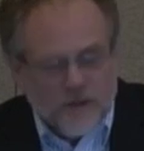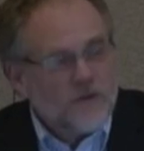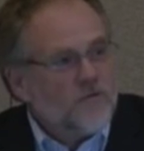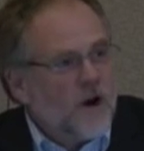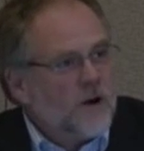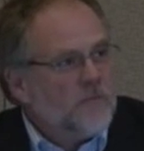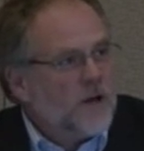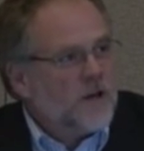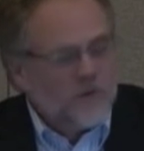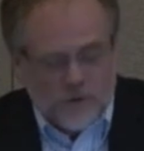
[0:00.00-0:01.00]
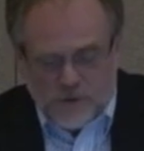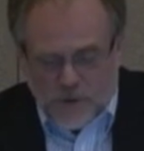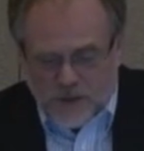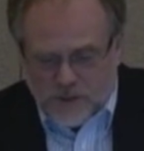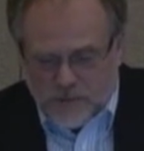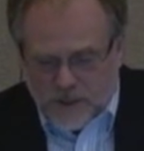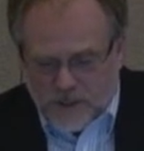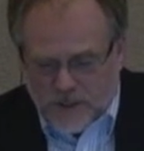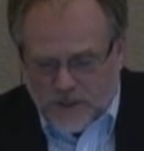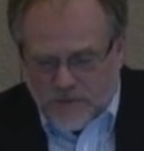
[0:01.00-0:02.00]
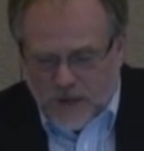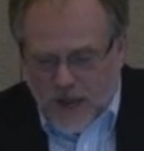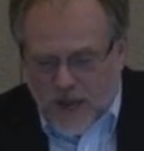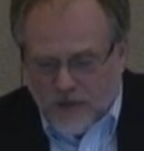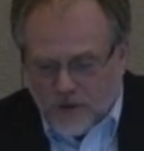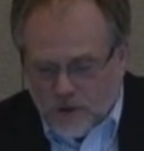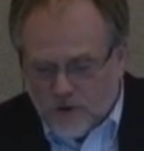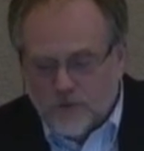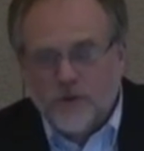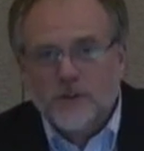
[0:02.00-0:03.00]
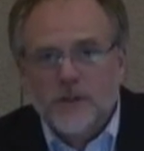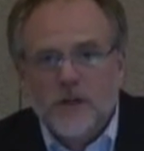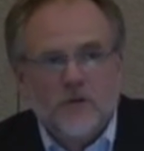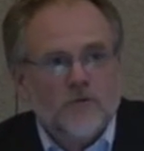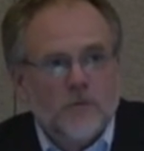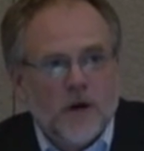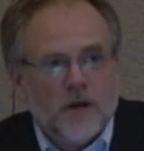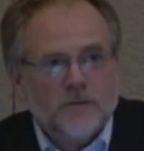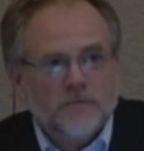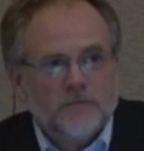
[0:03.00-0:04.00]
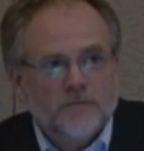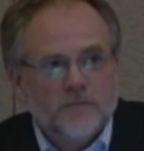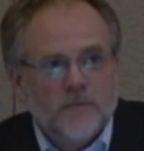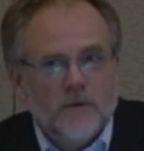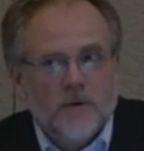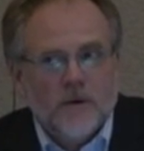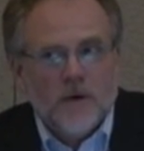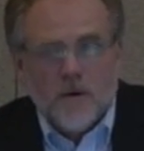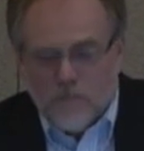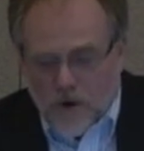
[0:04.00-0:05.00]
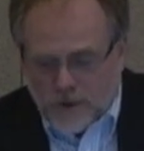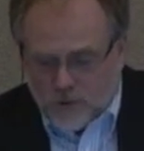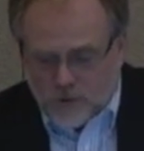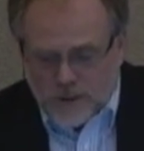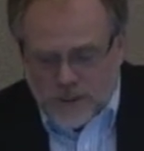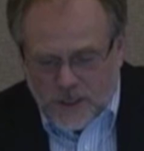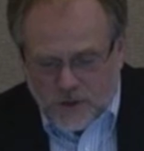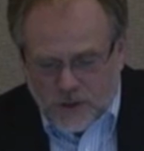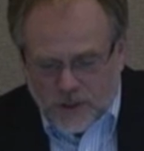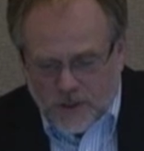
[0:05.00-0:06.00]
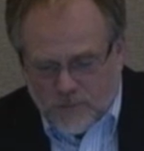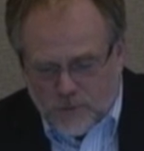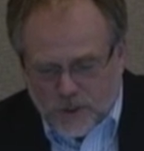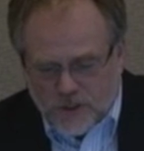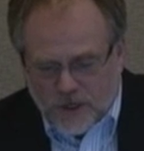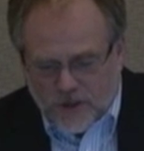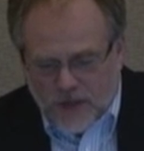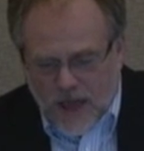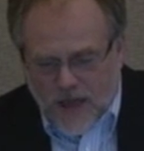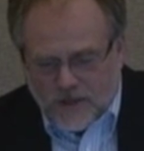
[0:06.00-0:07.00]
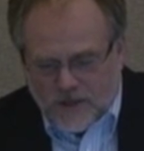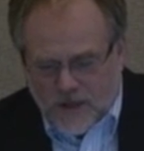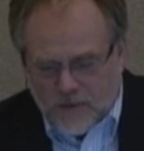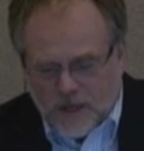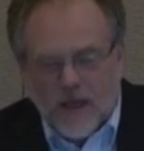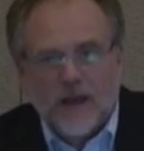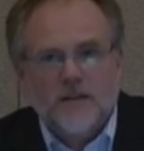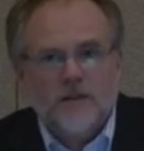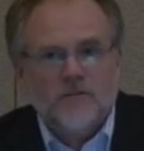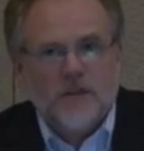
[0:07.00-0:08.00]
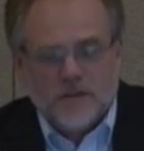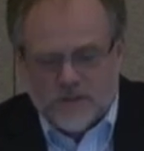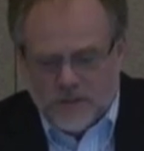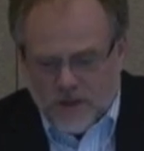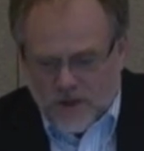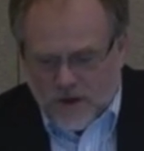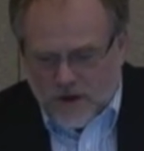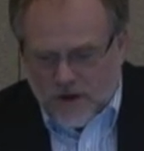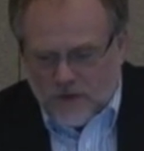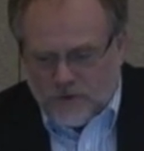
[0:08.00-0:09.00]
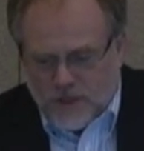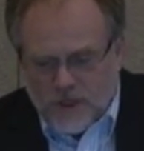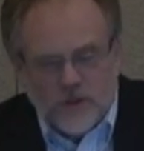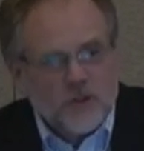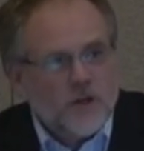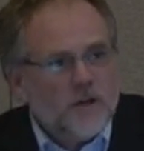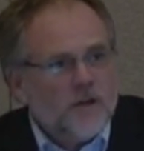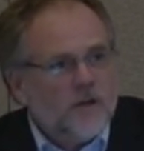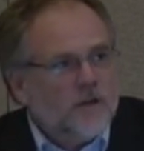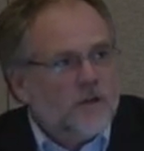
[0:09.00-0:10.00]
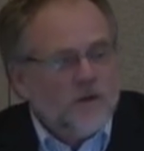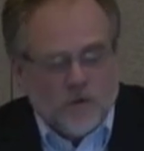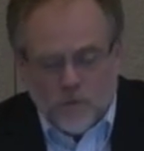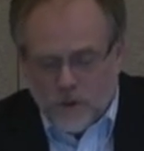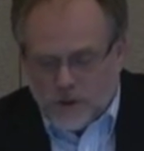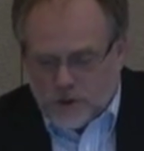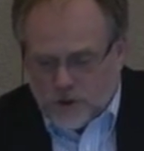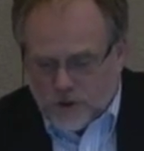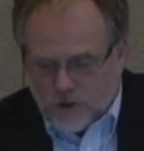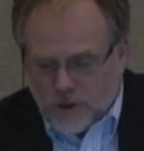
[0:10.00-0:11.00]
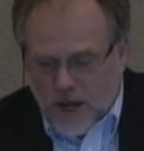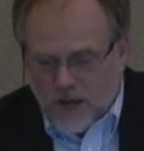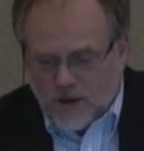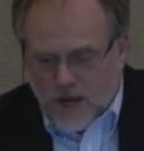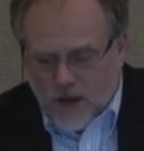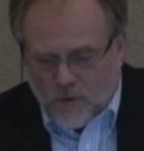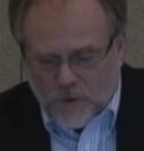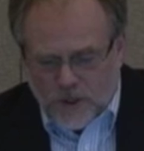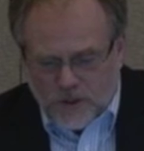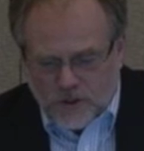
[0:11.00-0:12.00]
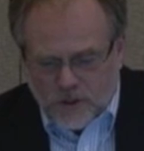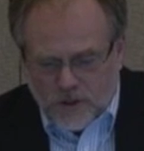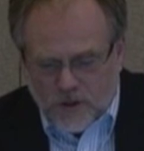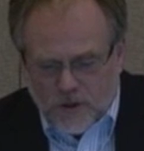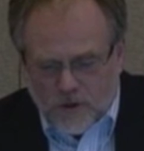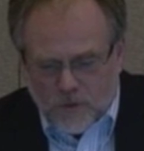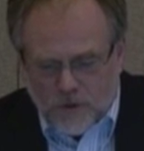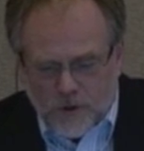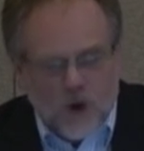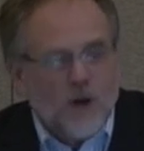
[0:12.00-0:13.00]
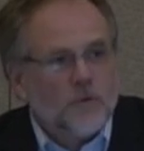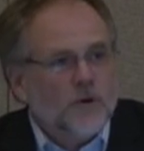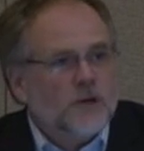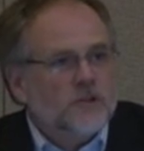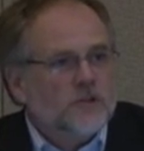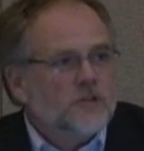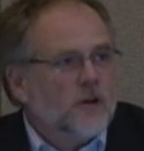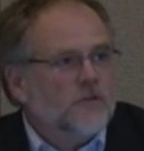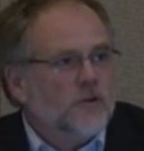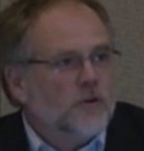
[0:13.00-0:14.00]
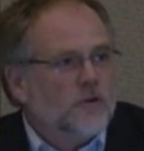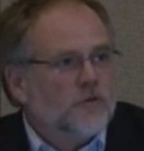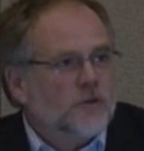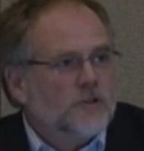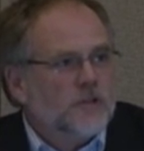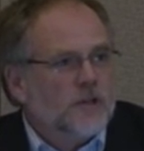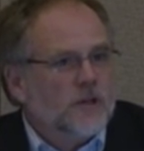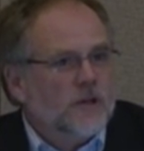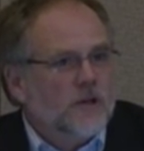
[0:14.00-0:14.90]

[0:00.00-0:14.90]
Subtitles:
environmental responsibility at the University of Vermont by strategically bridging the academic activities of teaching, research, and outreach with the operations of the university.